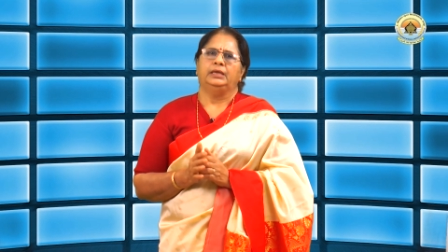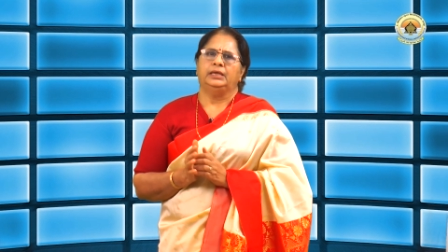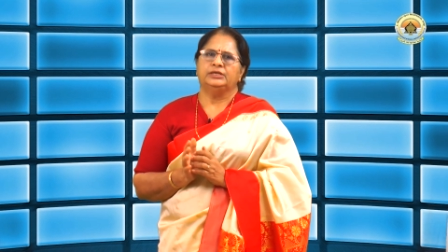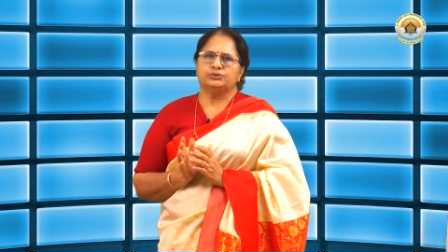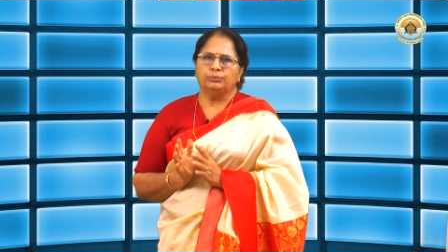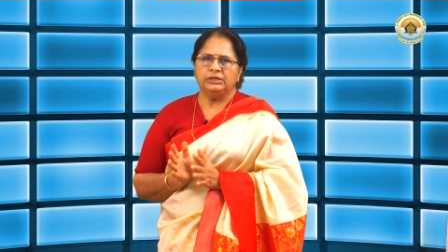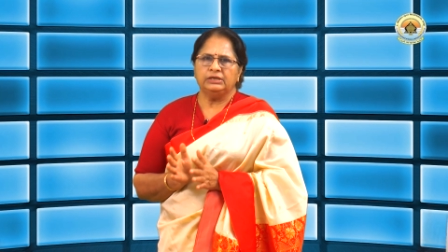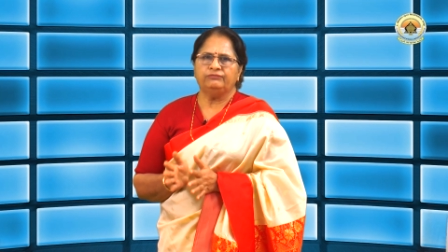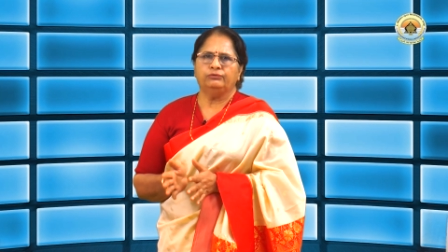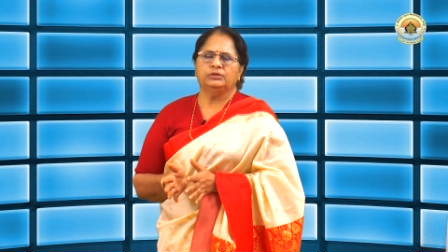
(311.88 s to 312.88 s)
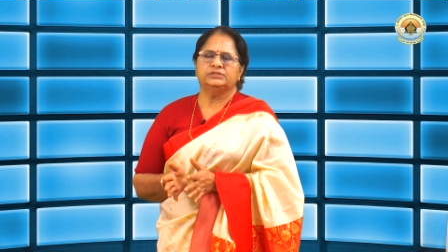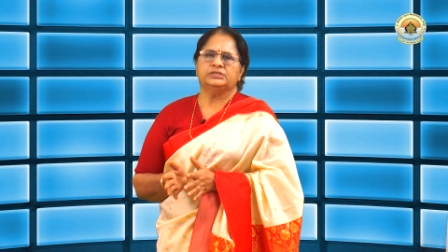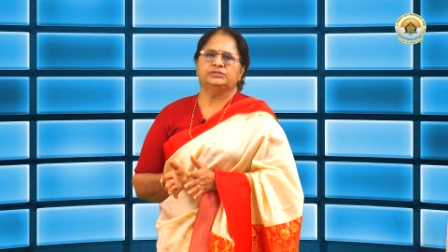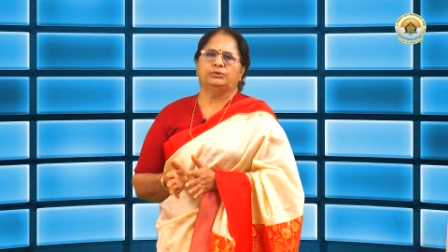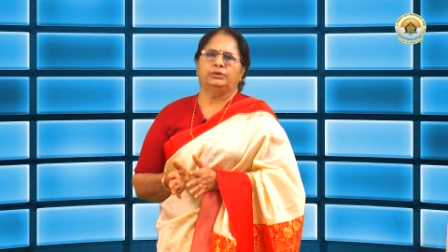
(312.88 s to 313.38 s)
it only
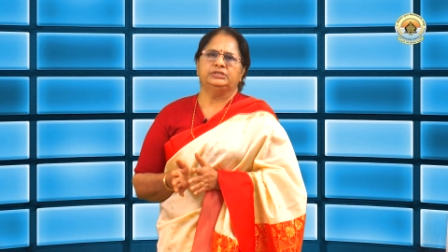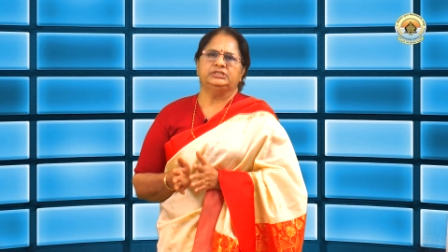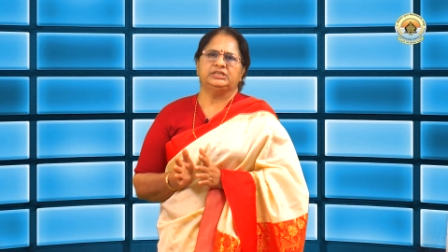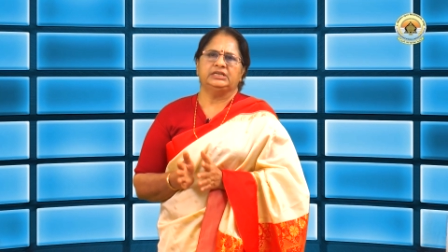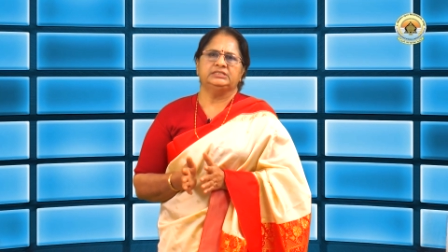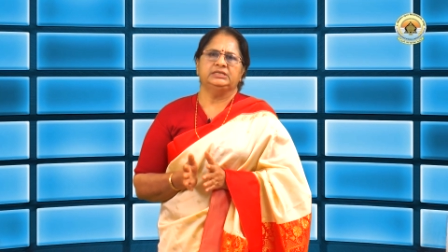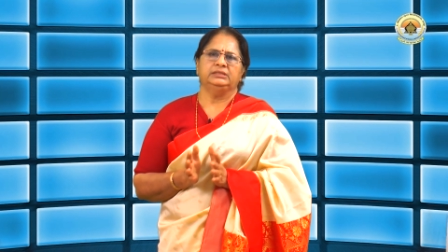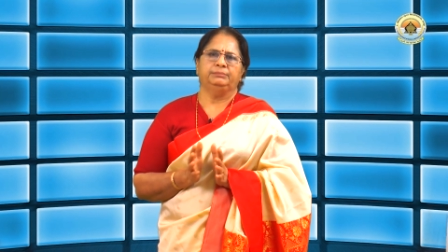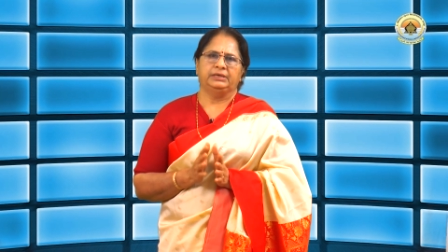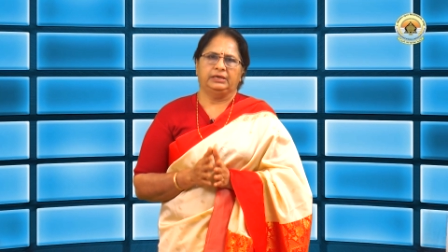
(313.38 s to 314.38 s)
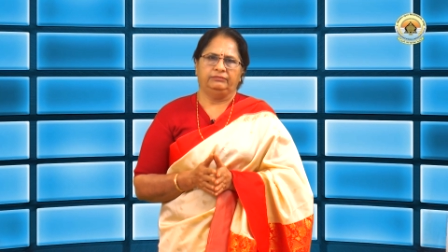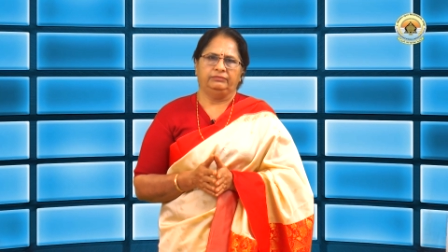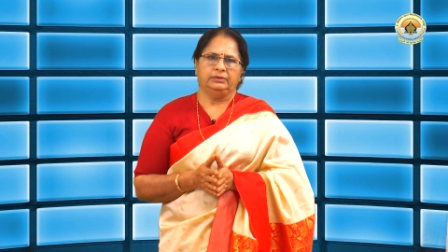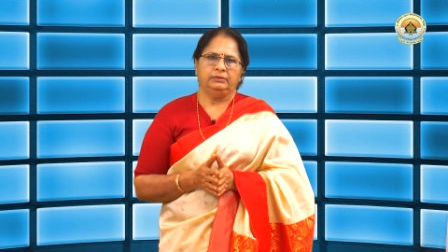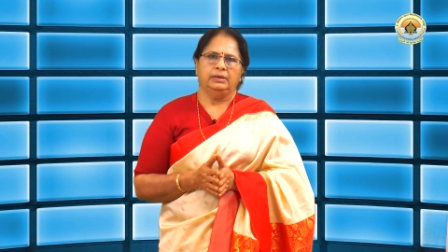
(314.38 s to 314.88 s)
focuses on changing the
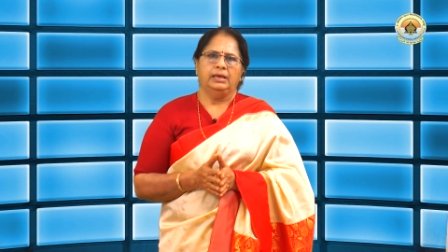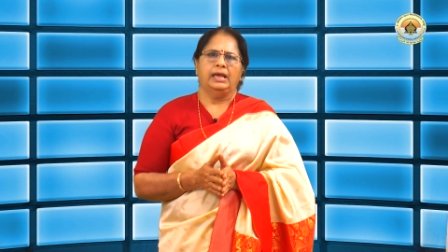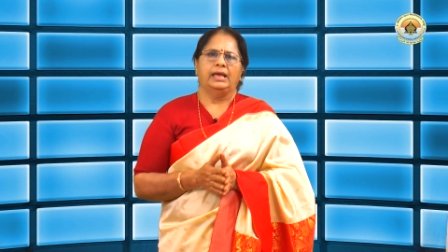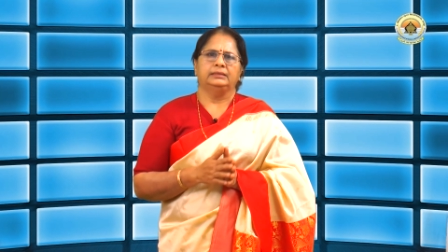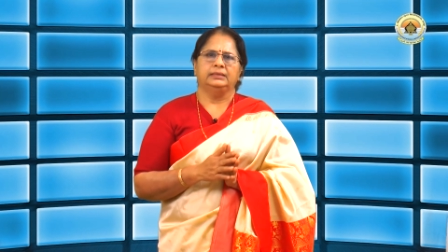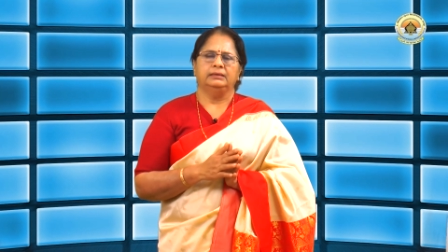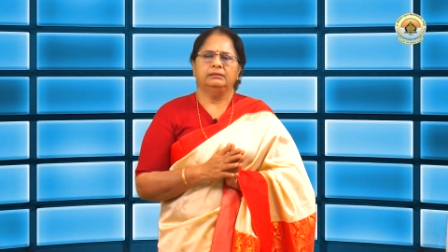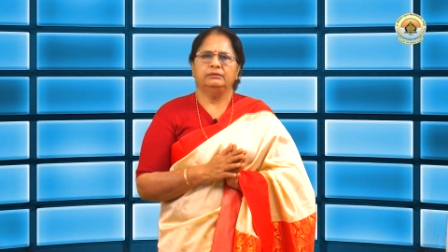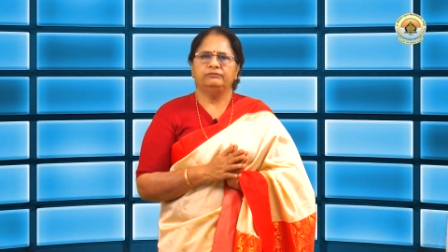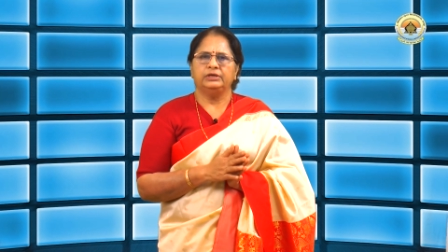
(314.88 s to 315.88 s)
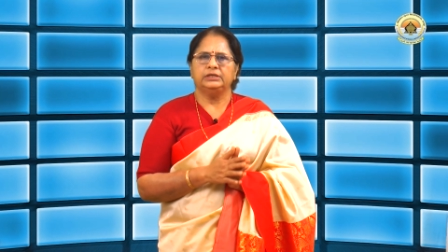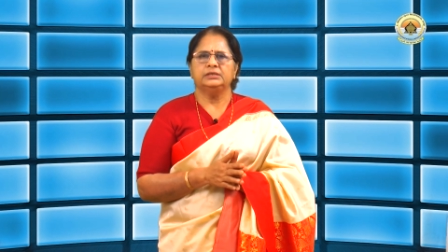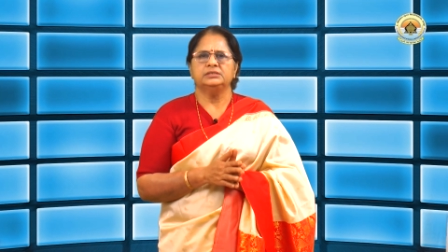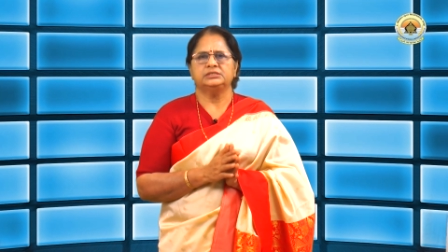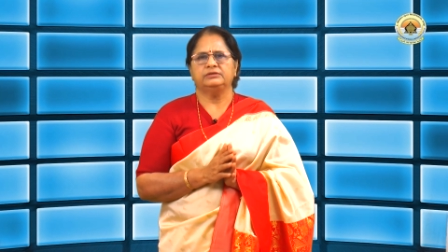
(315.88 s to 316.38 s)
behavior, and there are
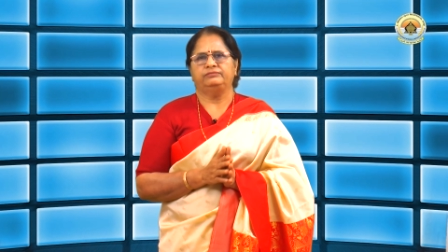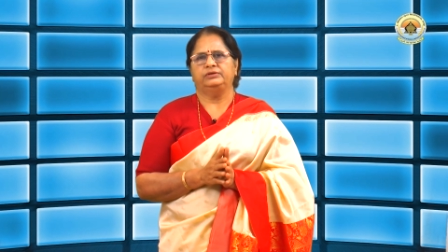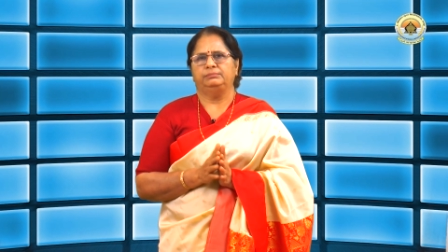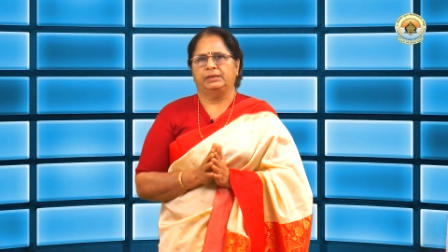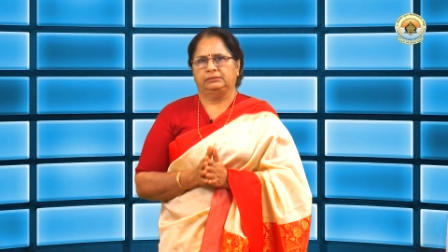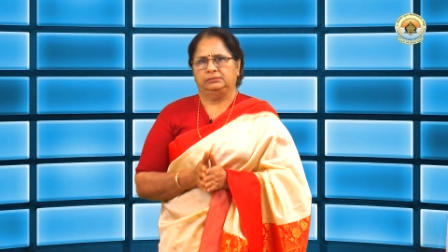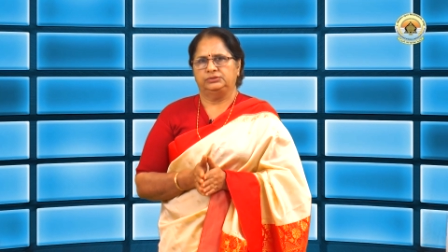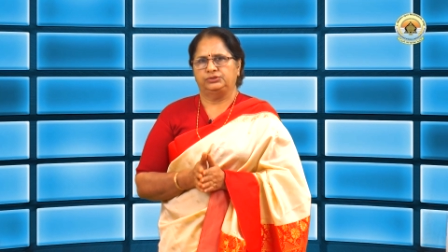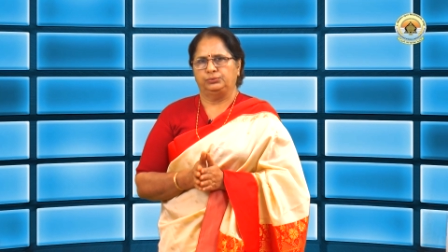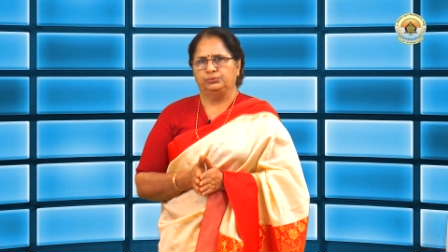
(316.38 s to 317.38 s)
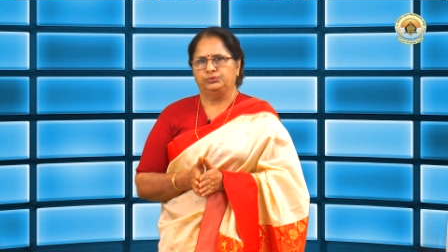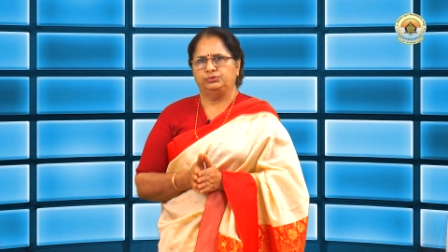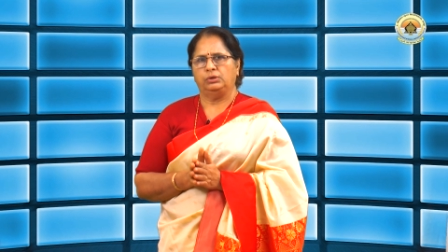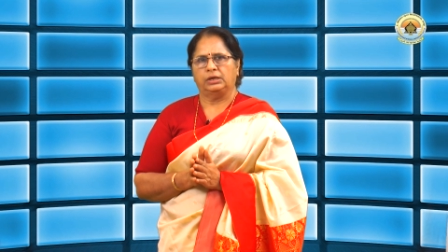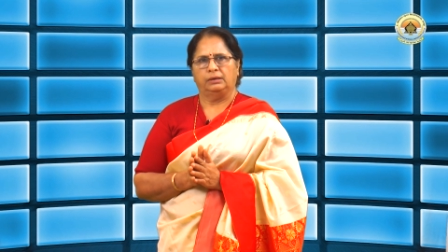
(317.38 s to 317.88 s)
various different methods used
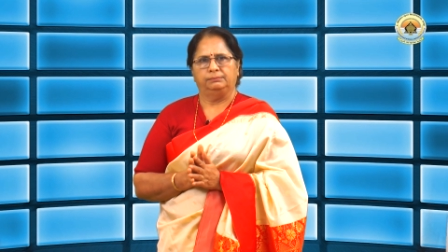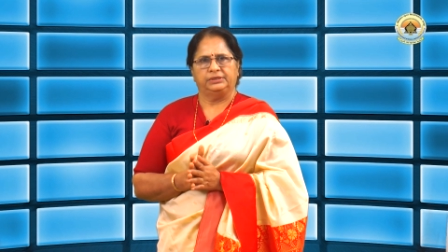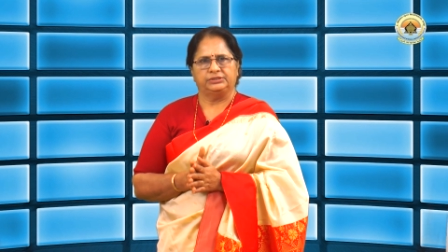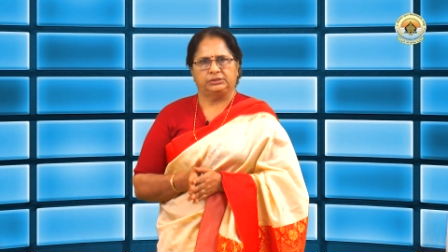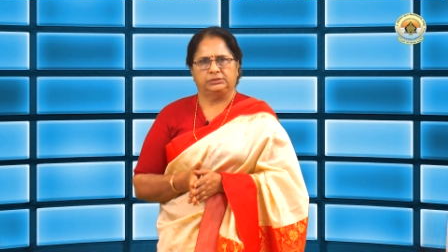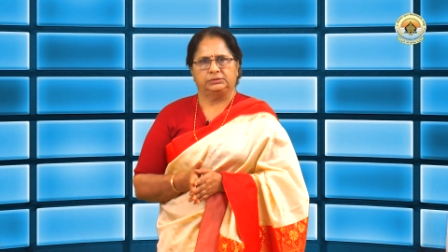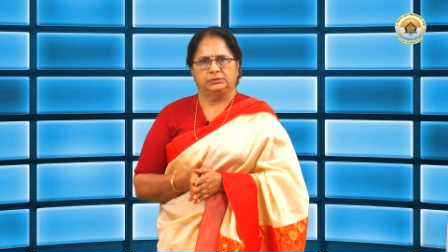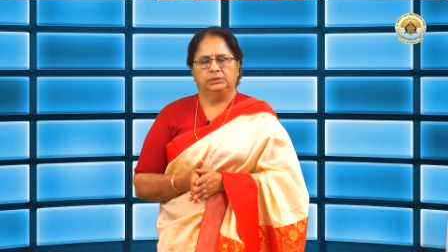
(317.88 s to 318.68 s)
to accomplish it.